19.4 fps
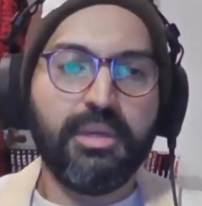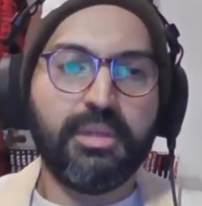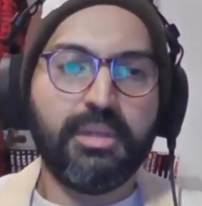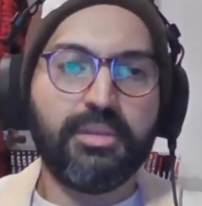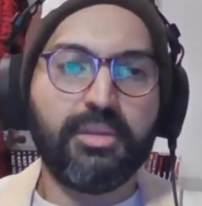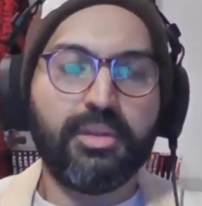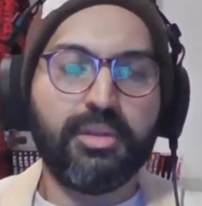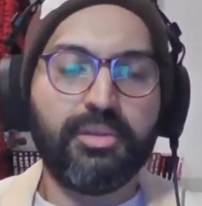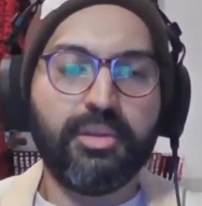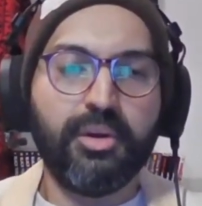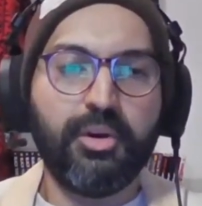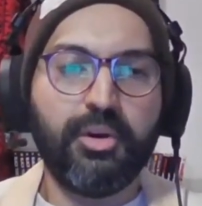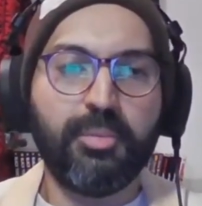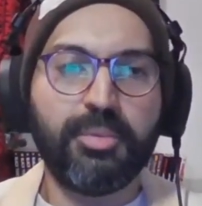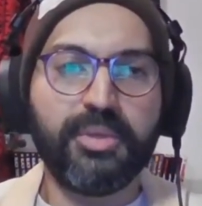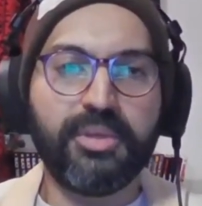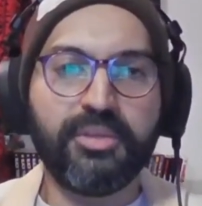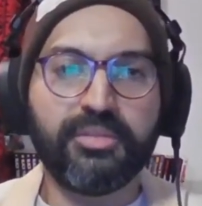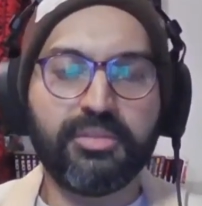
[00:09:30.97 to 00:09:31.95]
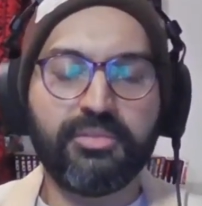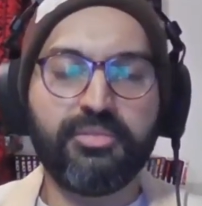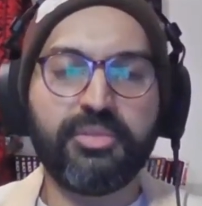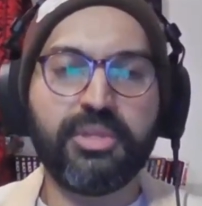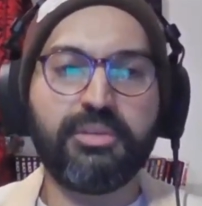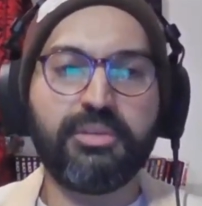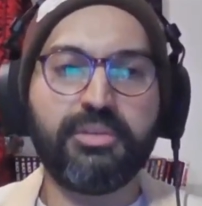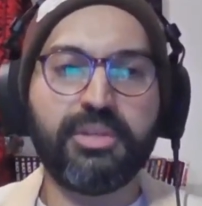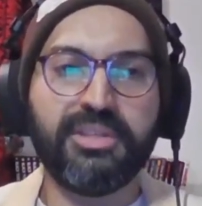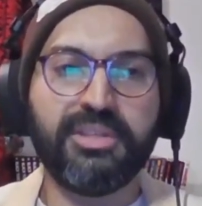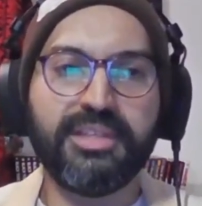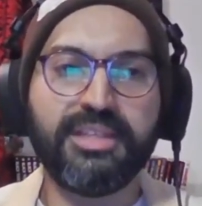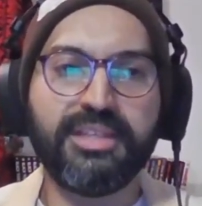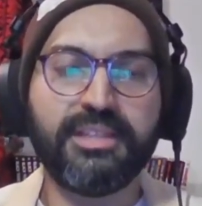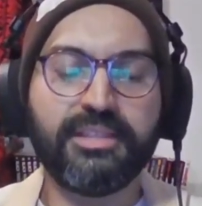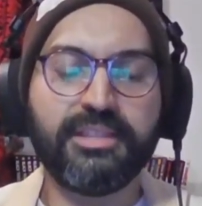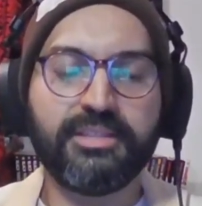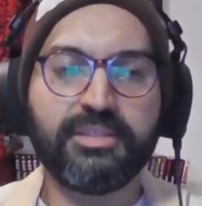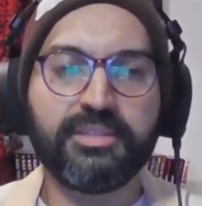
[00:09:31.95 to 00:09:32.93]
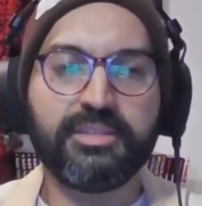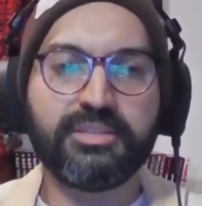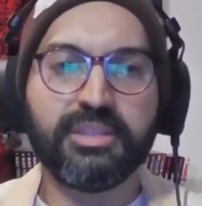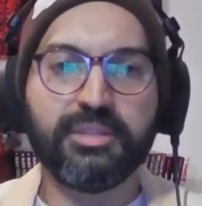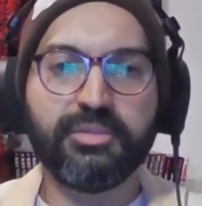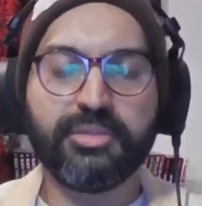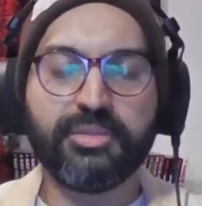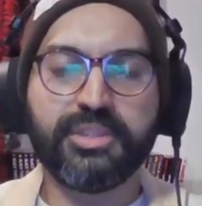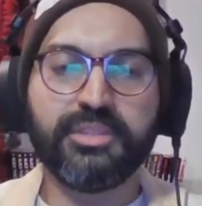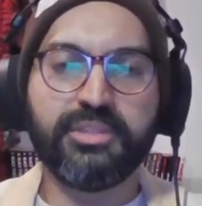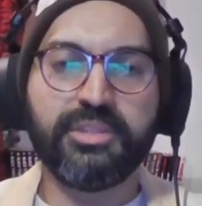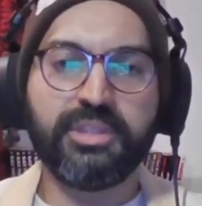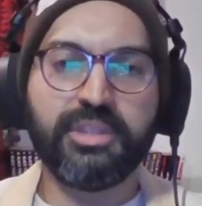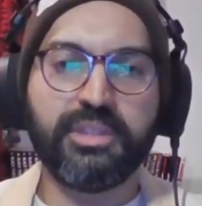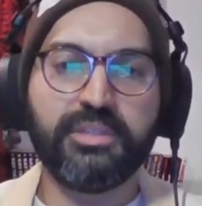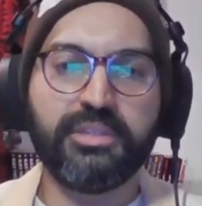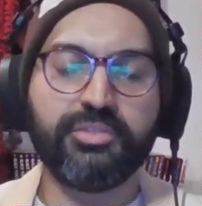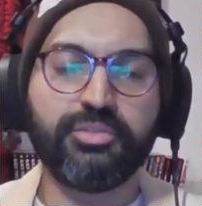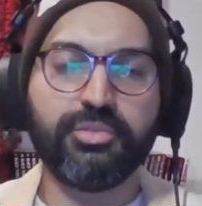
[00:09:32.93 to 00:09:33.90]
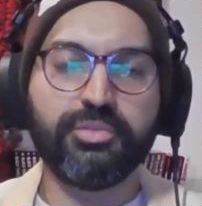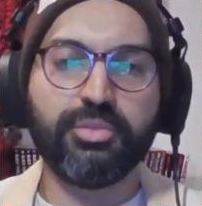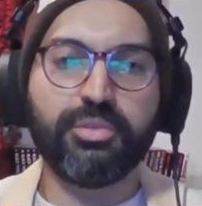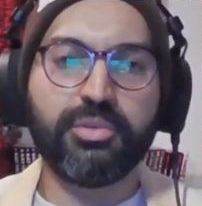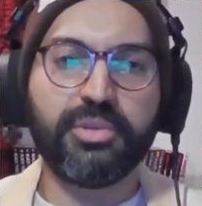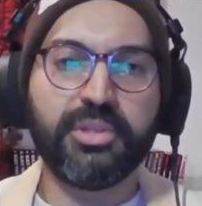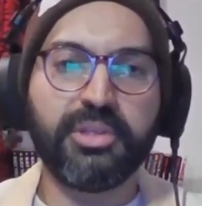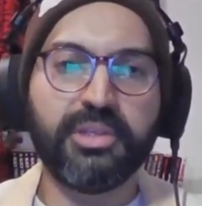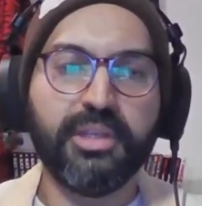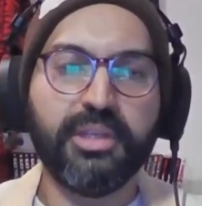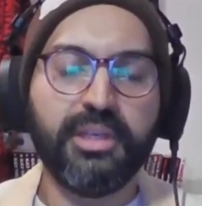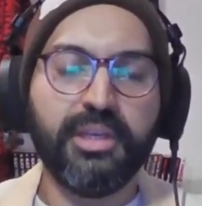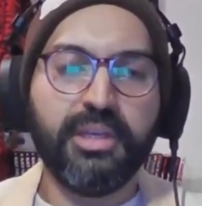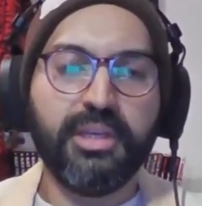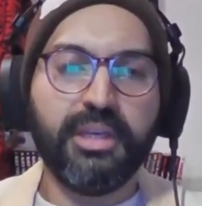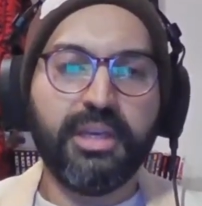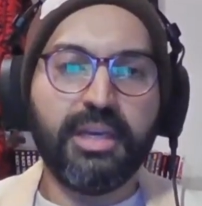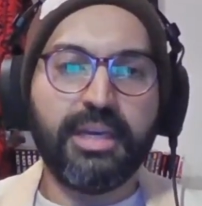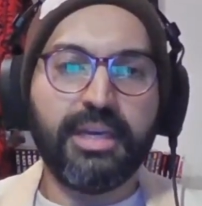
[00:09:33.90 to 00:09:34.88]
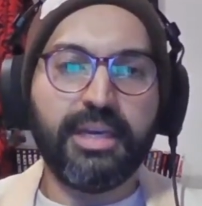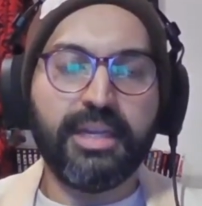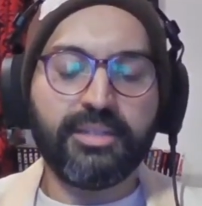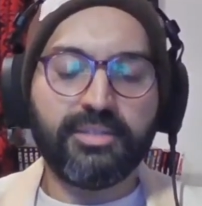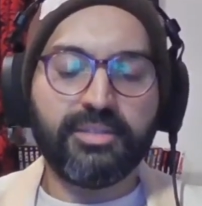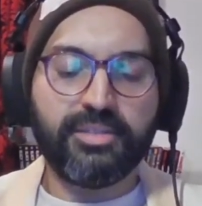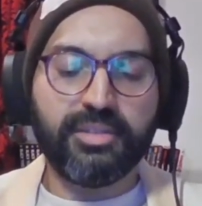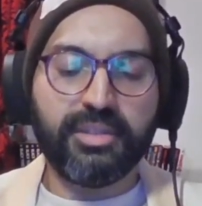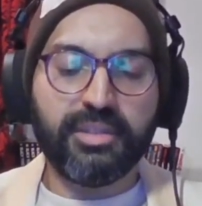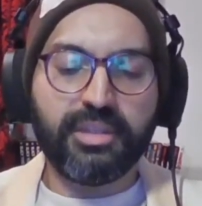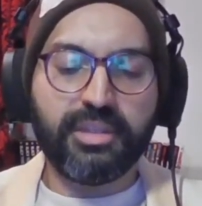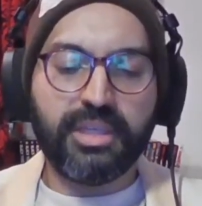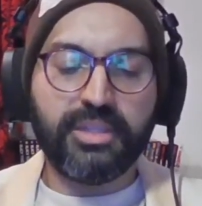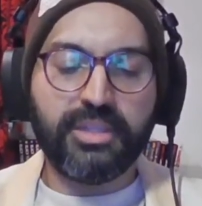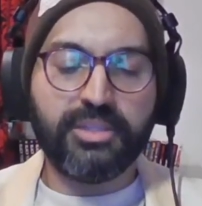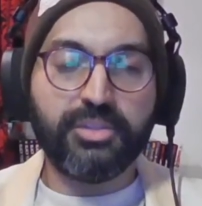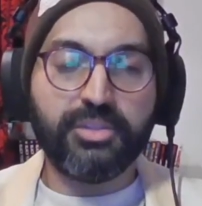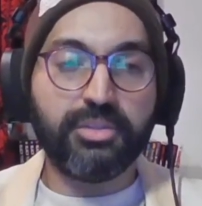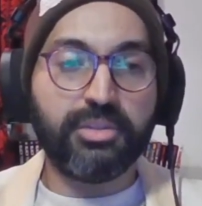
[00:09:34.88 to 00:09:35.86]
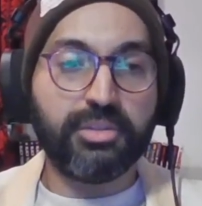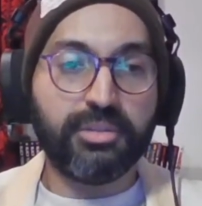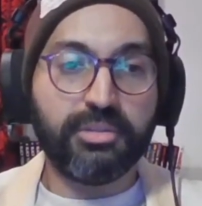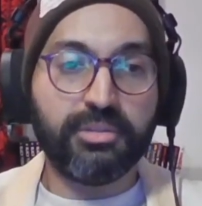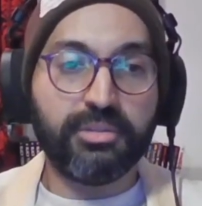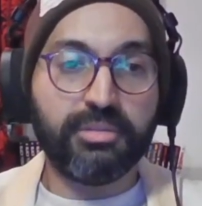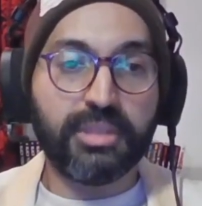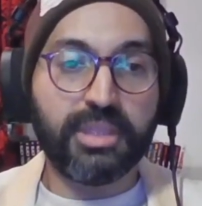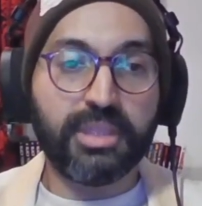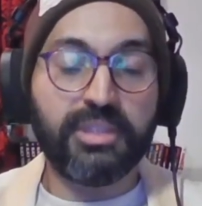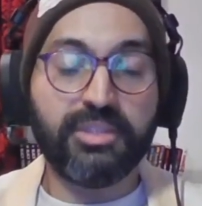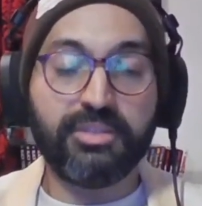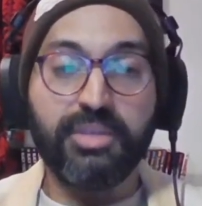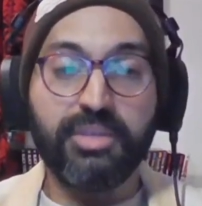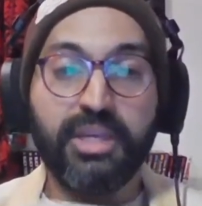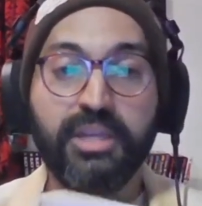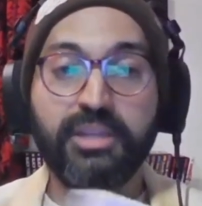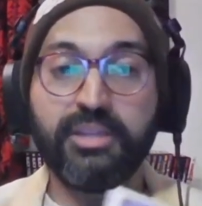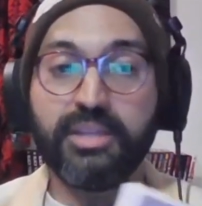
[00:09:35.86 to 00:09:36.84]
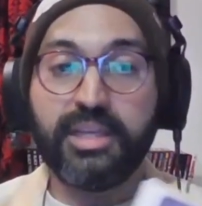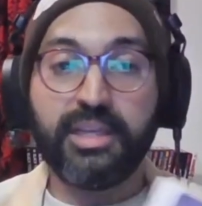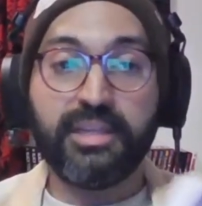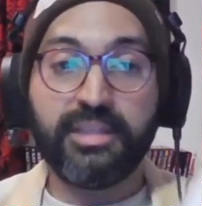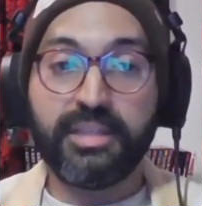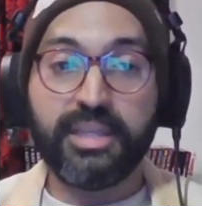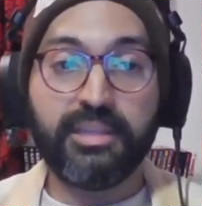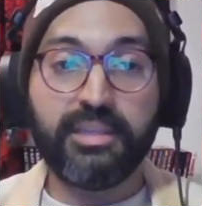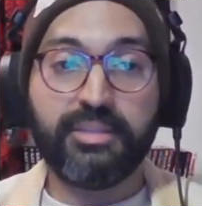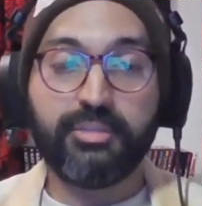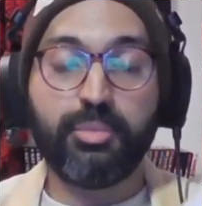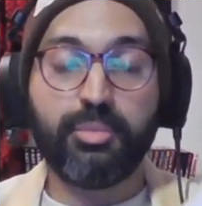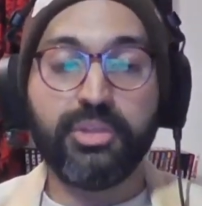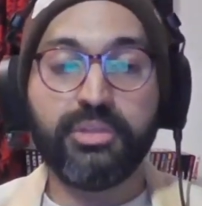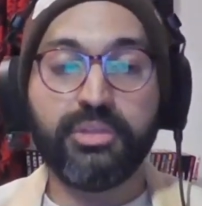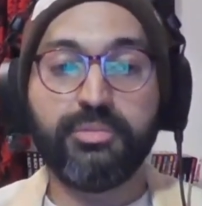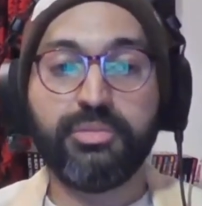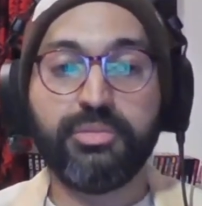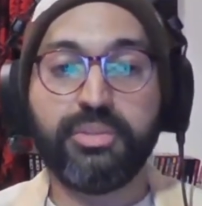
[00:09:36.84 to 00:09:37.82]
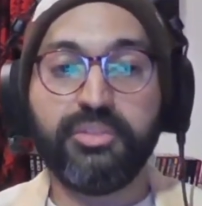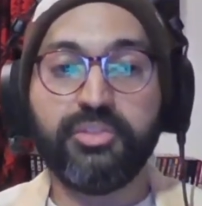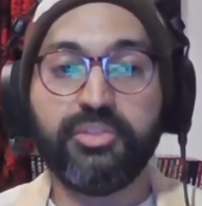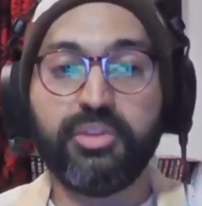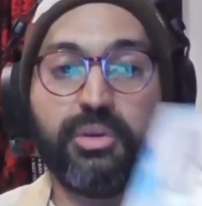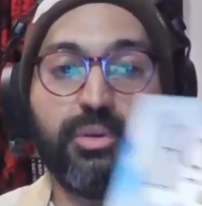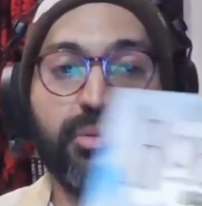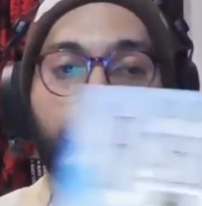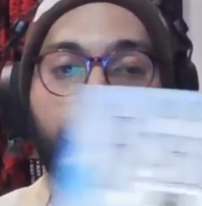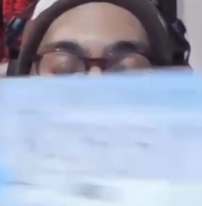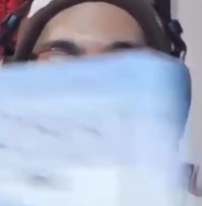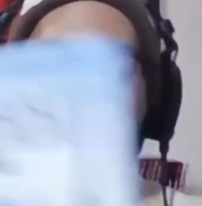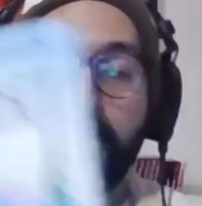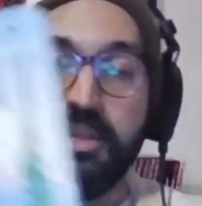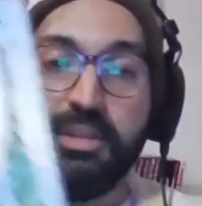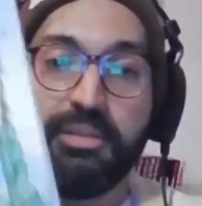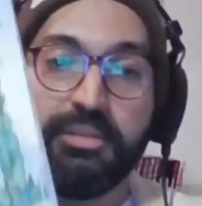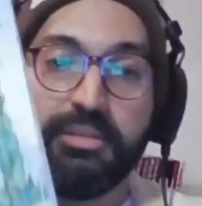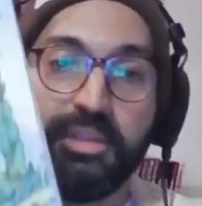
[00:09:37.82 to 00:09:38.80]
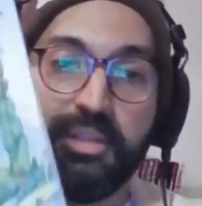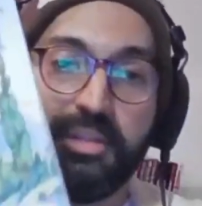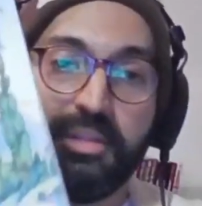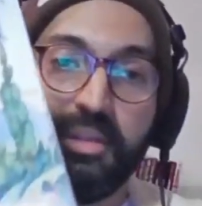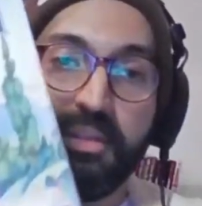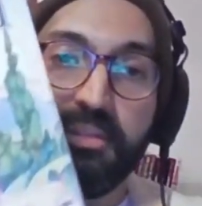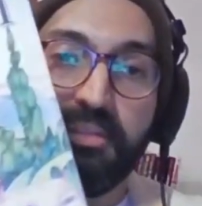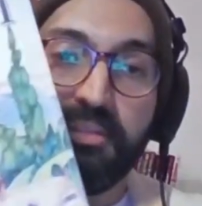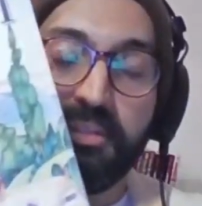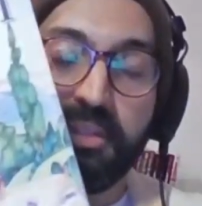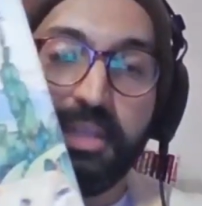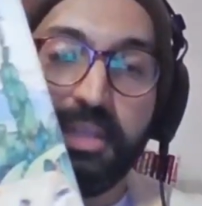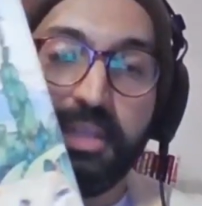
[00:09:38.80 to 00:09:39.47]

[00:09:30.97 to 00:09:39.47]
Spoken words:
the Hobbit is a very neat, self-contained story, and you can and again, it's wonderfully told in this